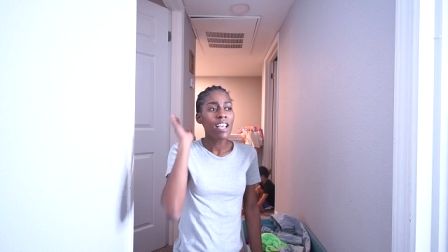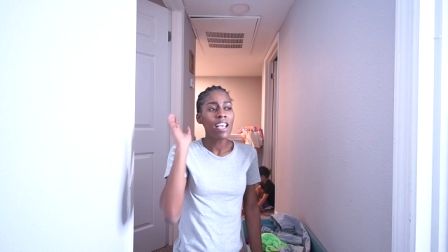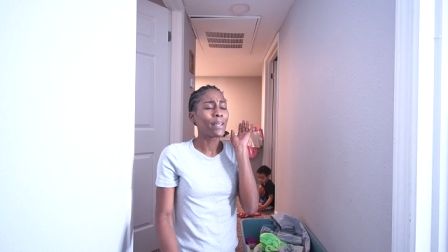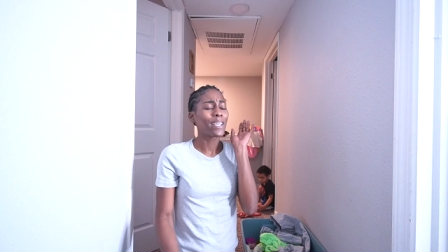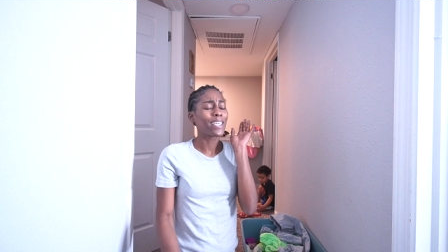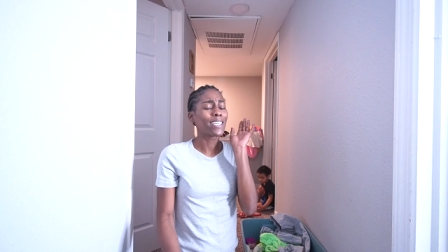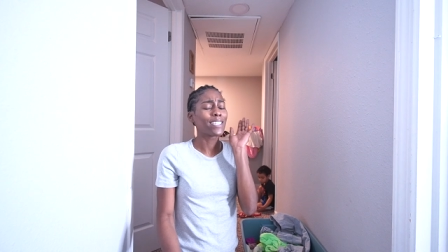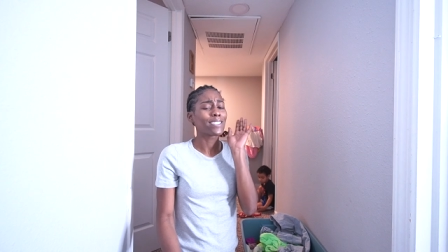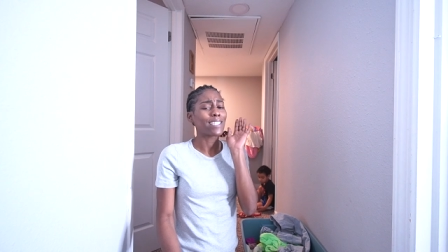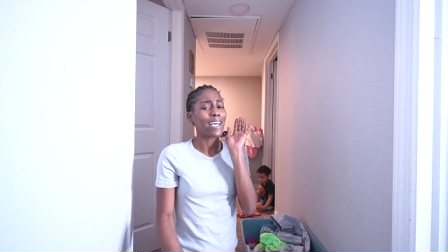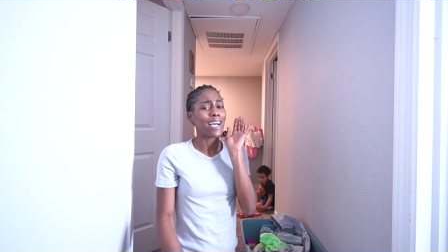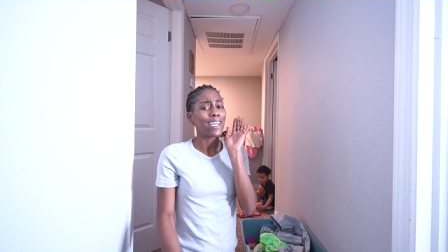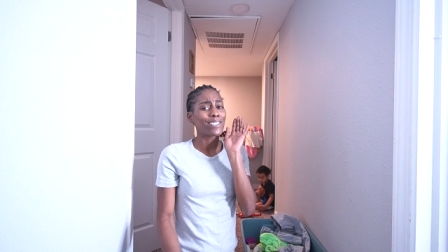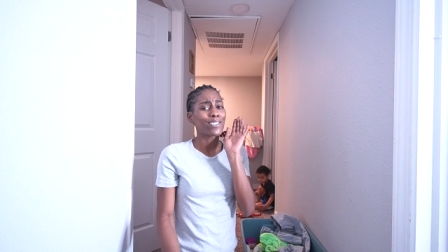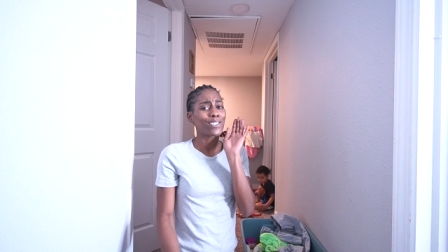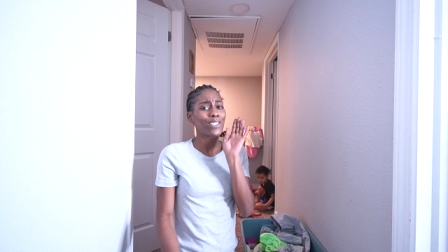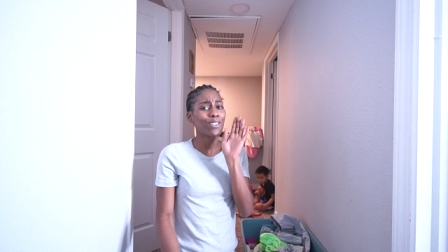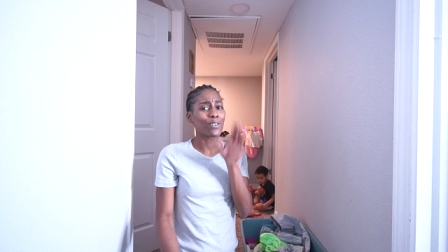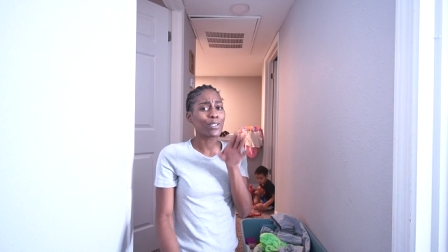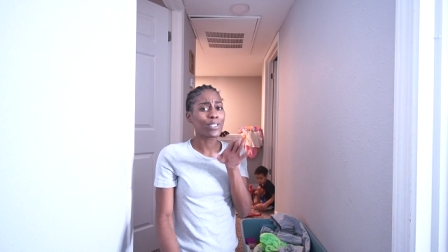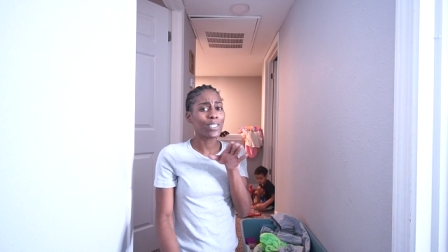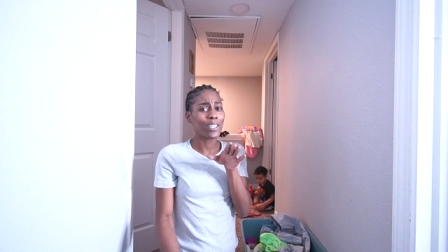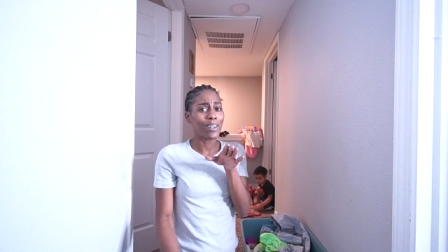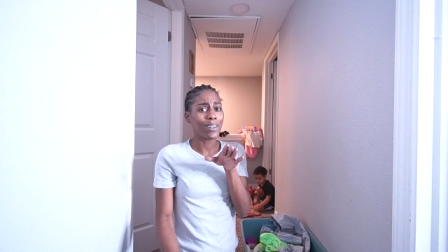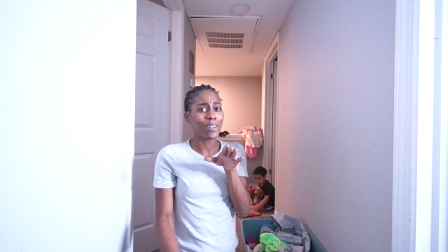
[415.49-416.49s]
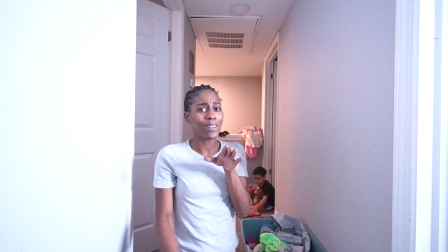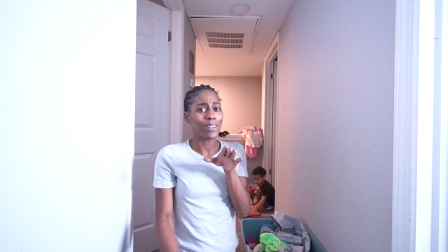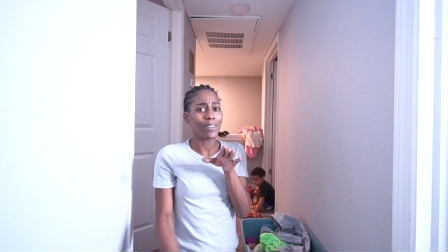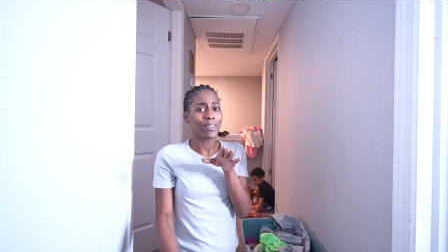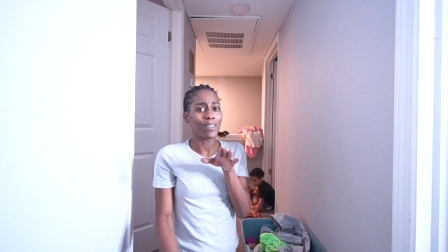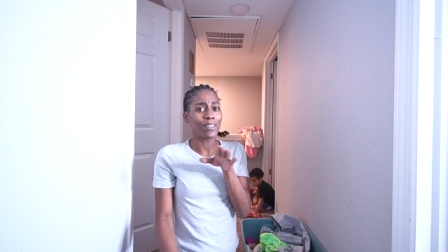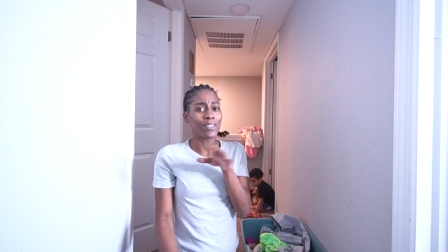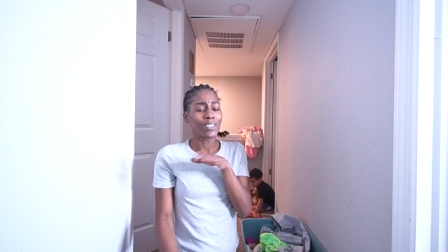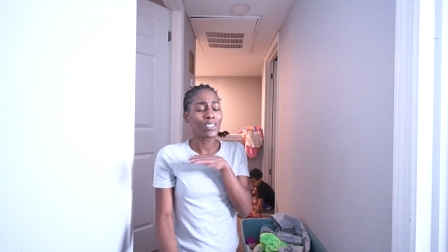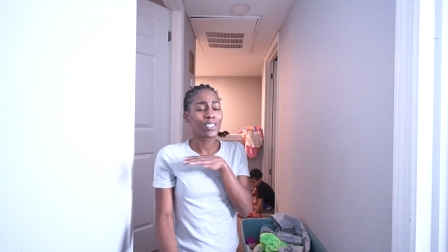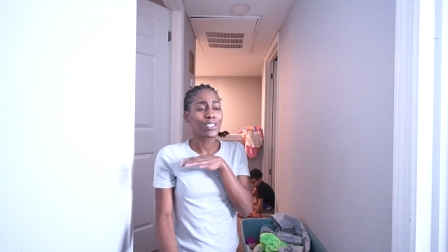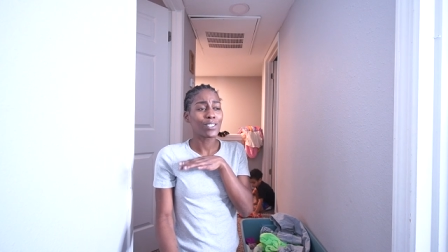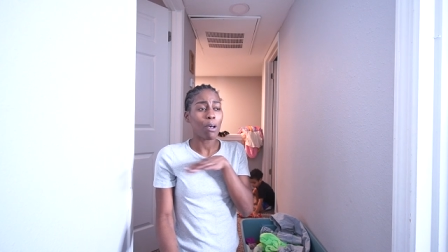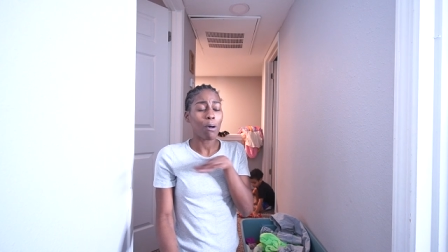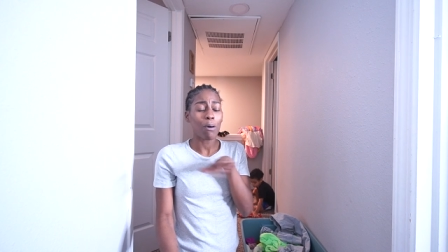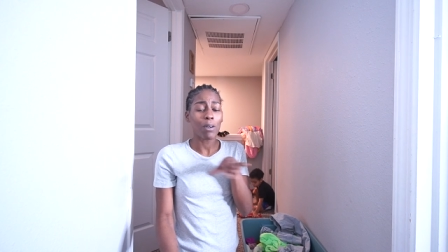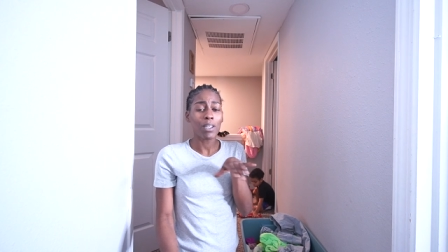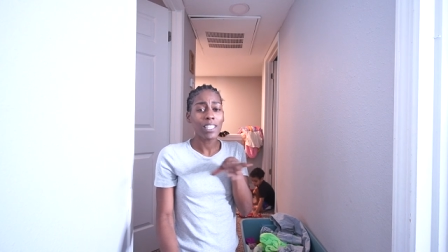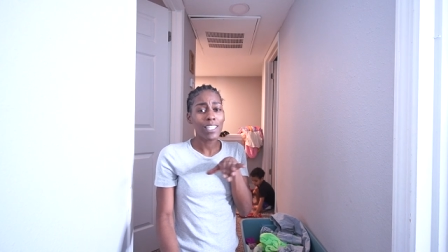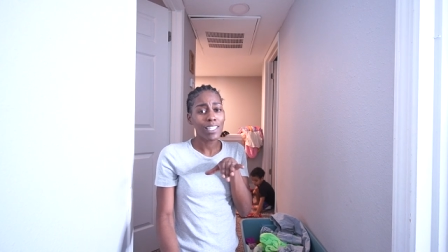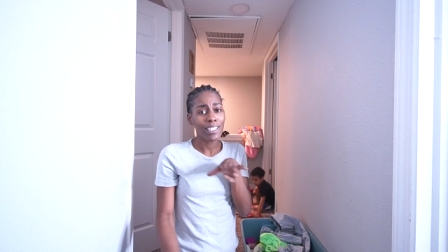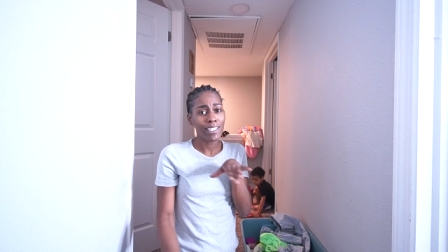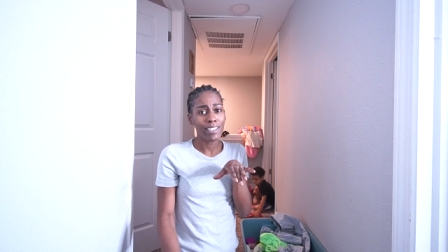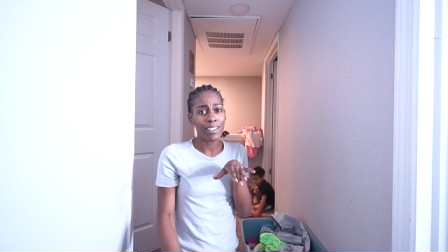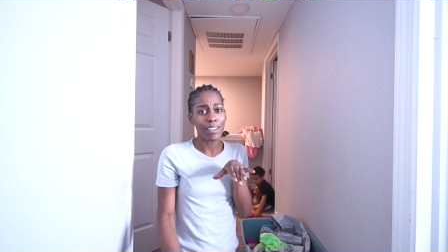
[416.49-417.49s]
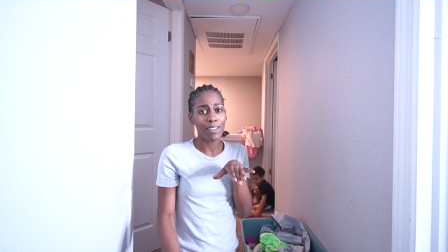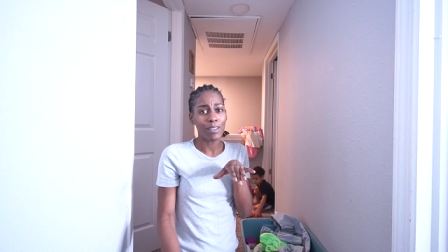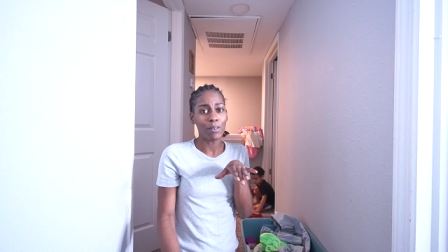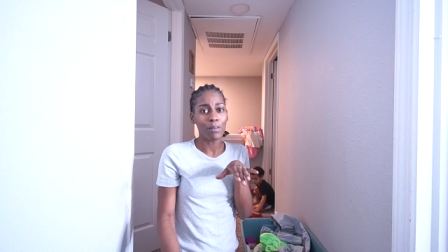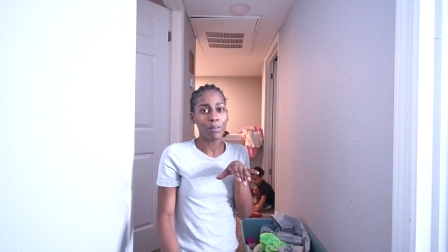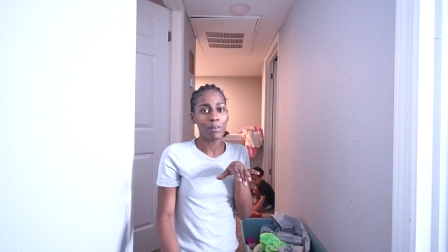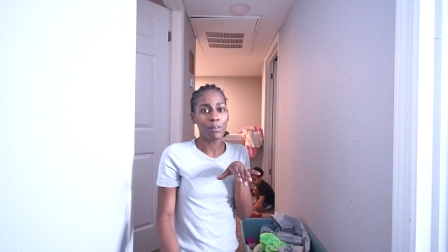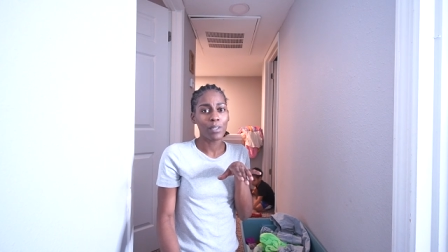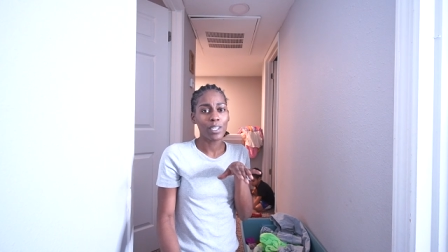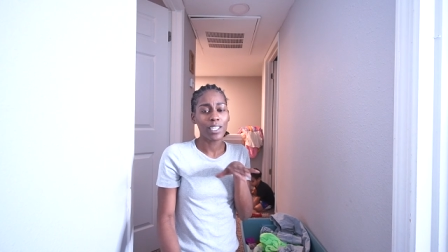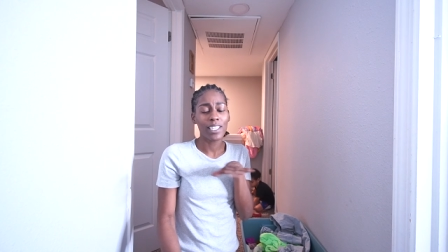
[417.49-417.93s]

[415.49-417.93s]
because I know y'all saw Cleo